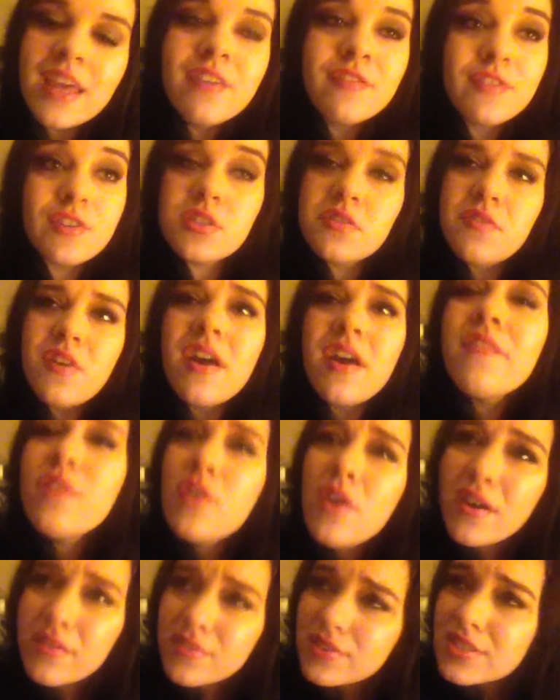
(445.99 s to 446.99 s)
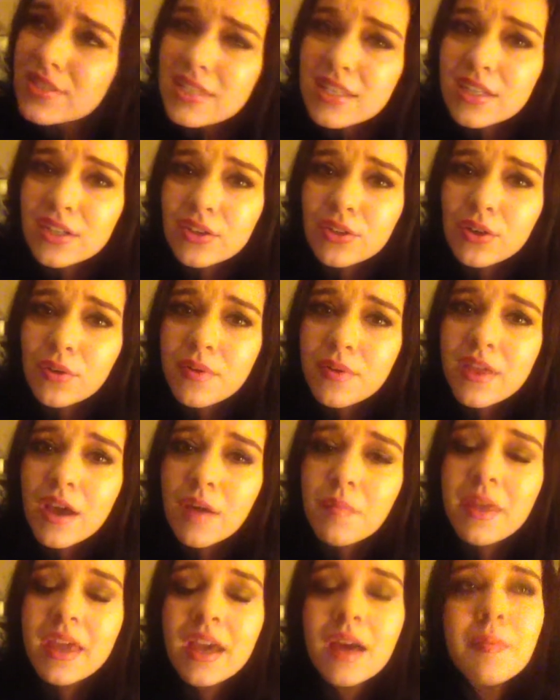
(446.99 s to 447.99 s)
first of all, have you ever seen a girl without
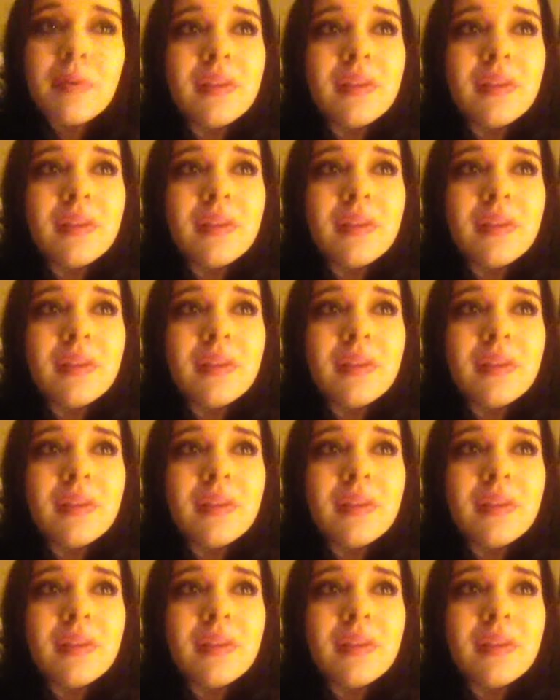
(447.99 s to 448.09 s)
makeup?